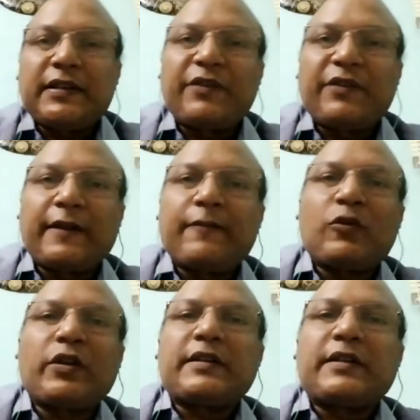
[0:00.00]
Okay, it's
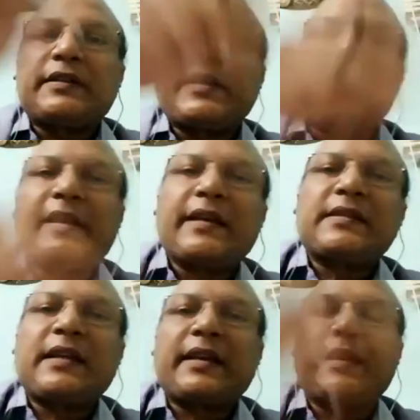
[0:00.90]
taking a circle
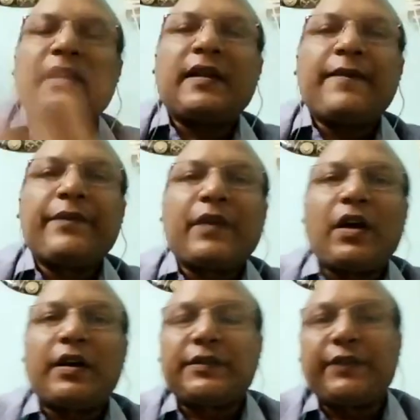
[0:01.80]
or a sphere